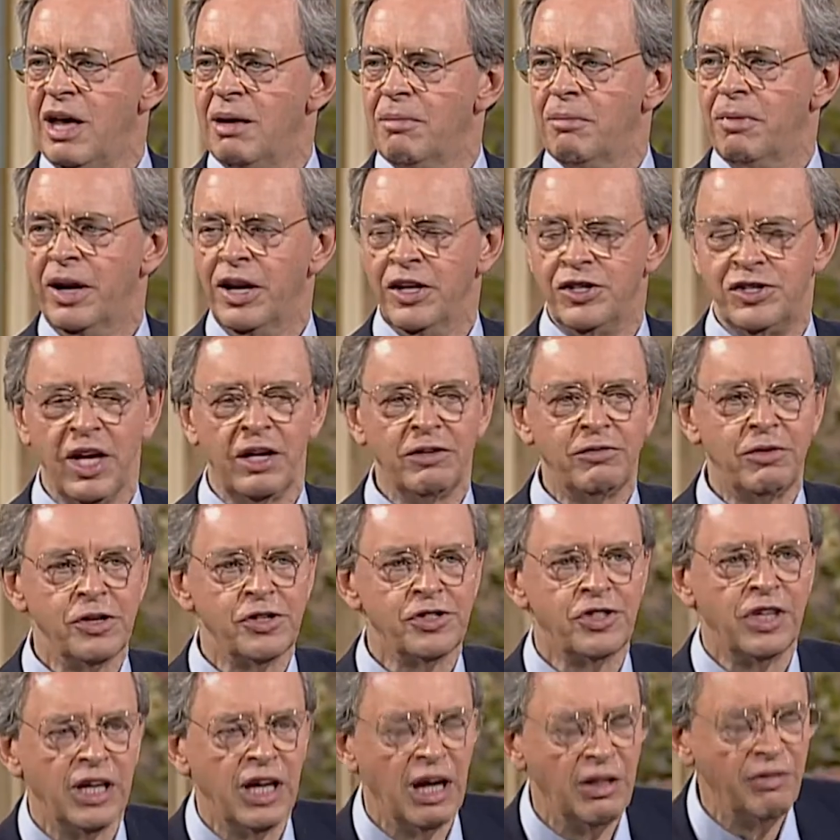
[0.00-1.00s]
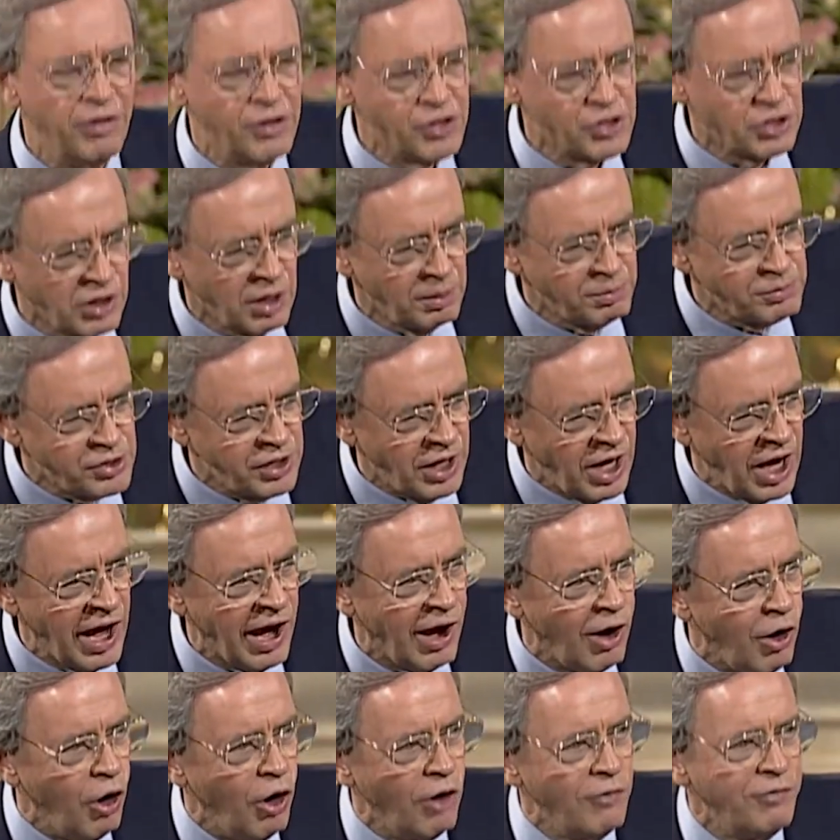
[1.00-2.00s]
But it's interesting in the scripture
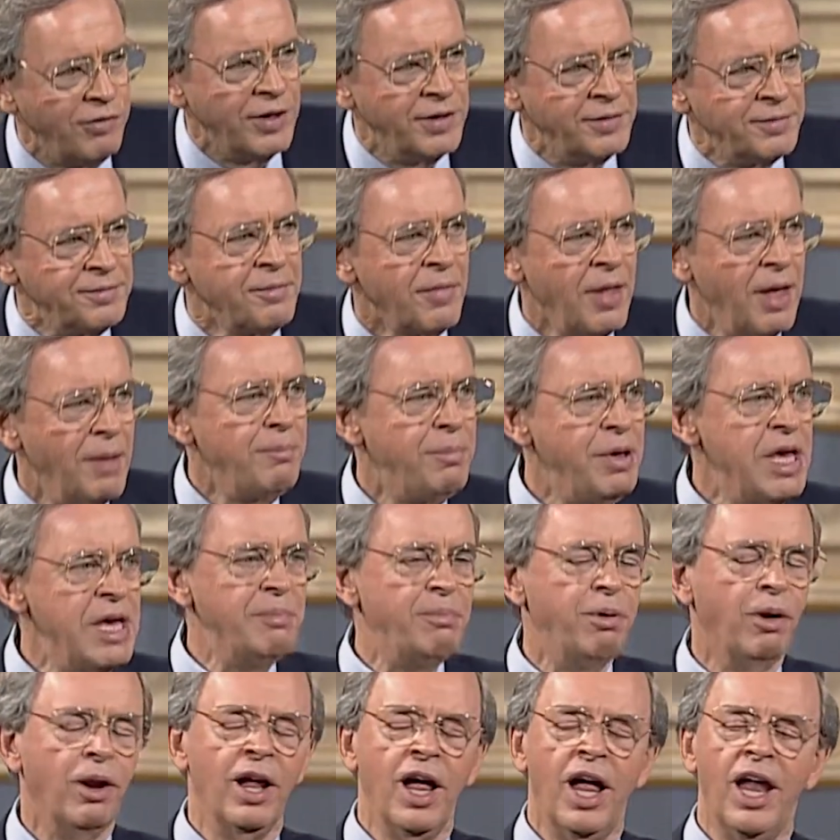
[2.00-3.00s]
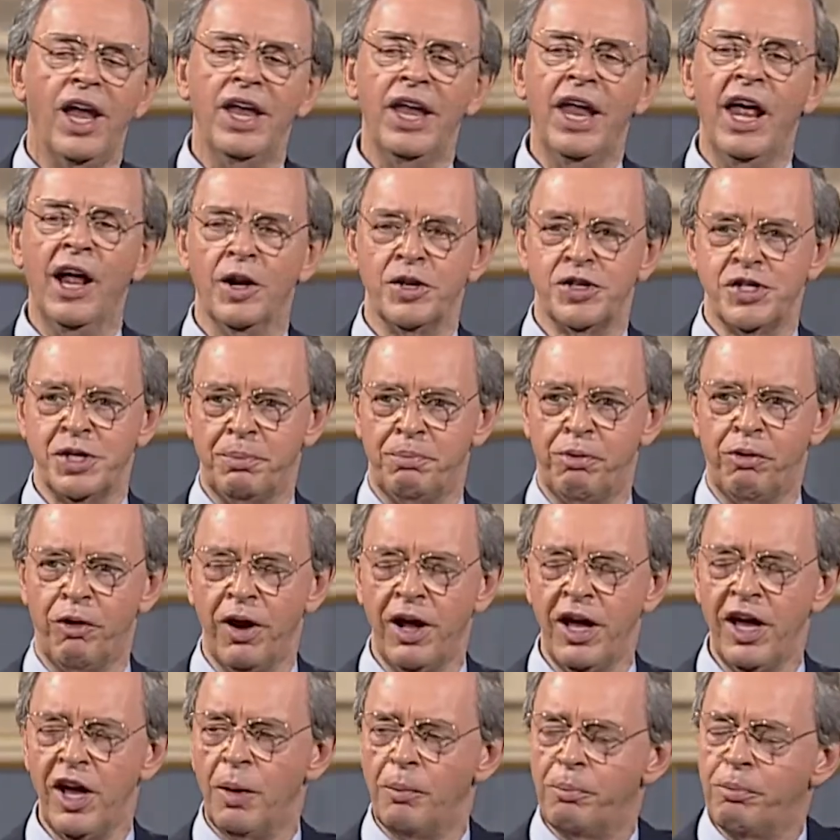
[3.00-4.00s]
how often people knelt to
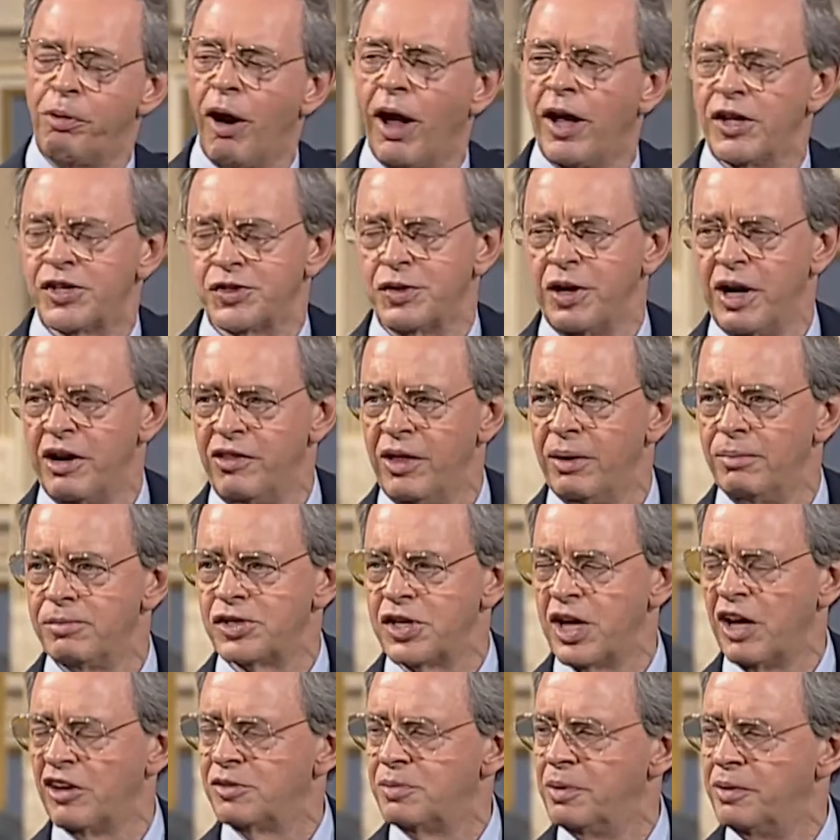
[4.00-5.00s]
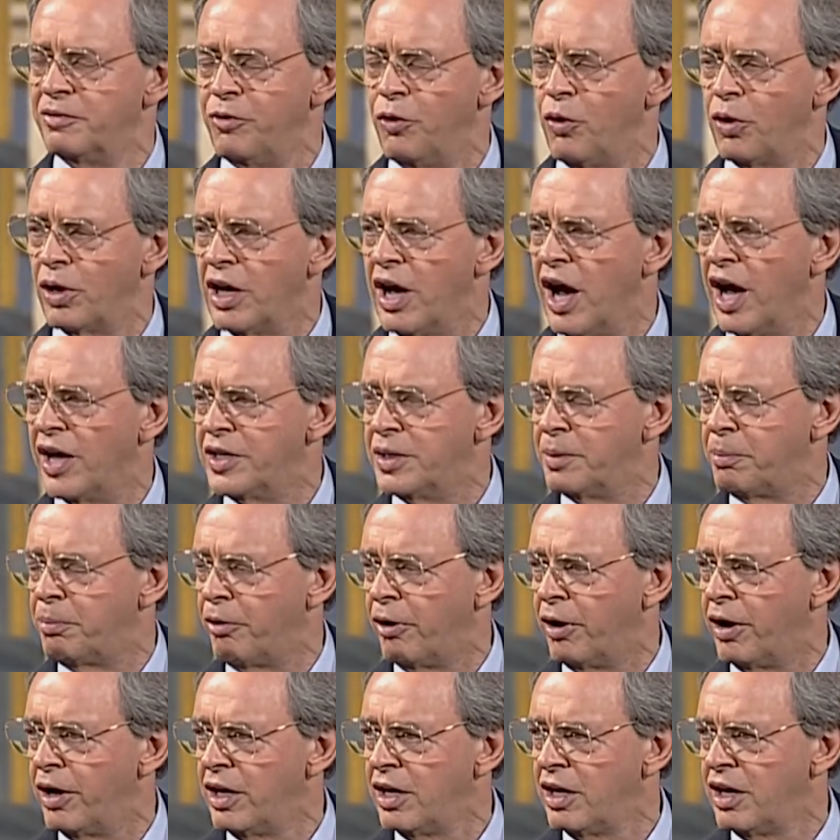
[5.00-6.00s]
pray or prostrated themselves before God to
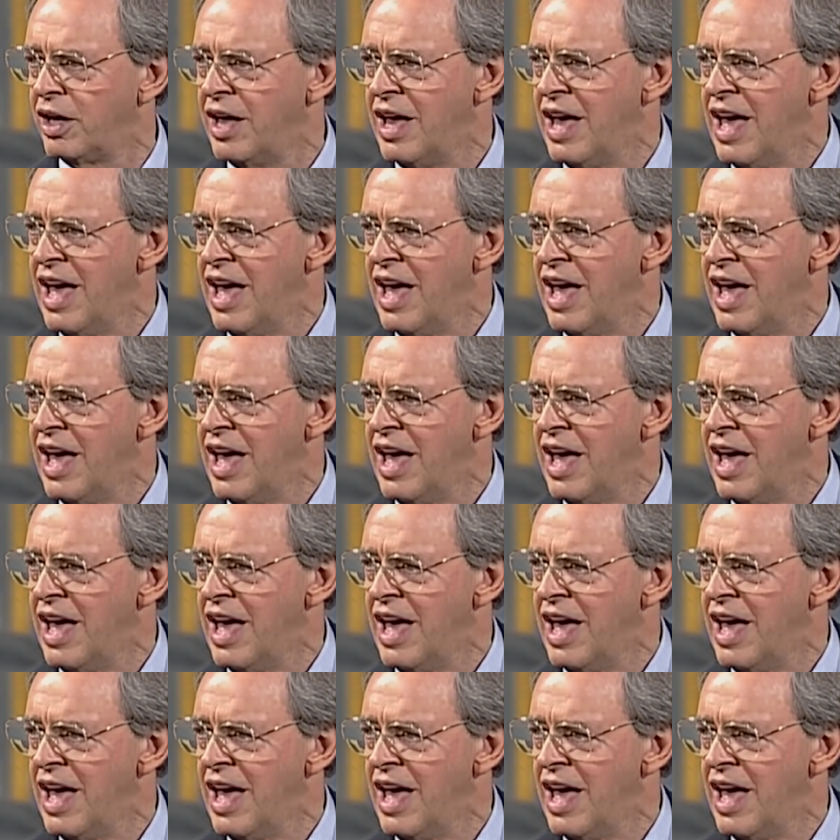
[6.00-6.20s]
pray.